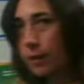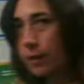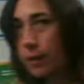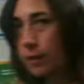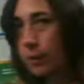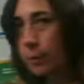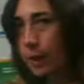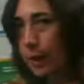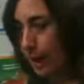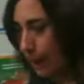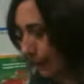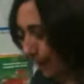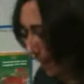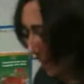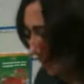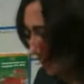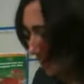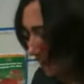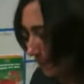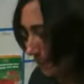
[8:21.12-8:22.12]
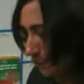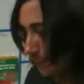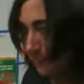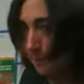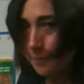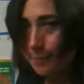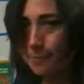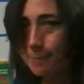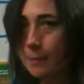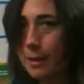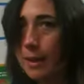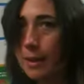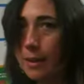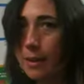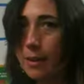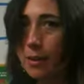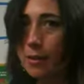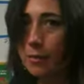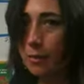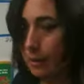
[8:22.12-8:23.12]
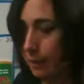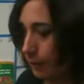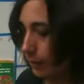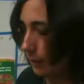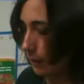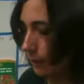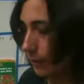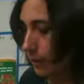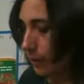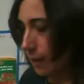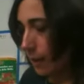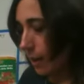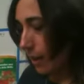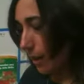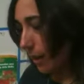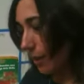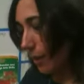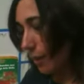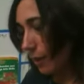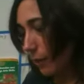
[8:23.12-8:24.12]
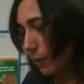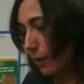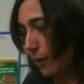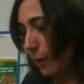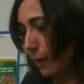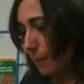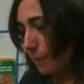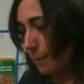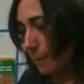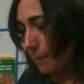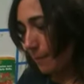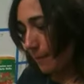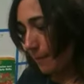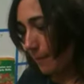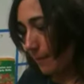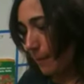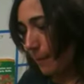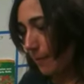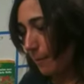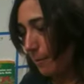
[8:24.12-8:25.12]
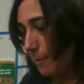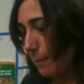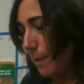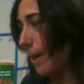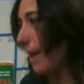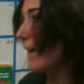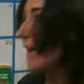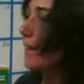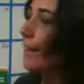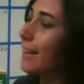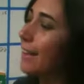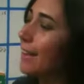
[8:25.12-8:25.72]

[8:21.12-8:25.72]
far away. But not really close up. But